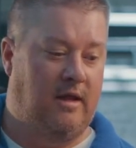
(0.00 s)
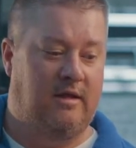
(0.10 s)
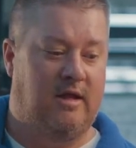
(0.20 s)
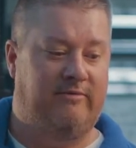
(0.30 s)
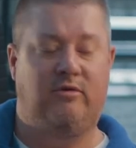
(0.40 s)

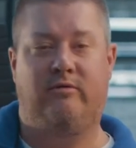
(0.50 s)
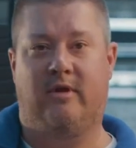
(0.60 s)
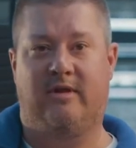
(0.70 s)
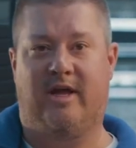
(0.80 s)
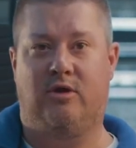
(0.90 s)
that you,
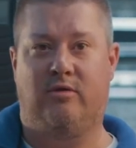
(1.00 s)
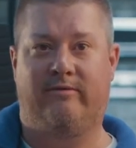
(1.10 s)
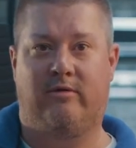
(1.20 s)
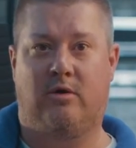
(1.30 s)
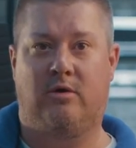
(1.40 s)
that you
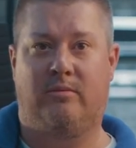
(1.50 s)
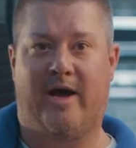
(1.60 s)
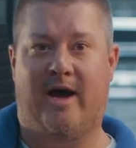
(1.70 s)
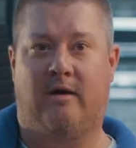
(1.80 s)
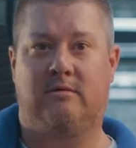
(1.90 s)
have learned
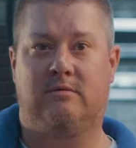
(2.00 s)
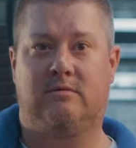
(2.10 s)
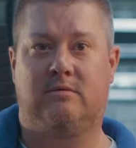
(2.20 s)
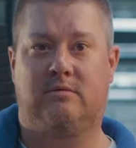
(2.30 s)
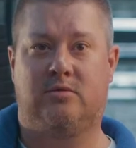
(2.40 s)
about
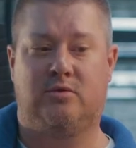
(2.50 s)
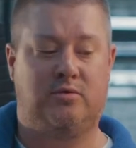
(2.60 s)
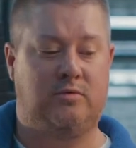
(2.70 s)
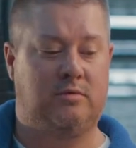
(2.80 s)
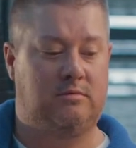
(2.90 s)
through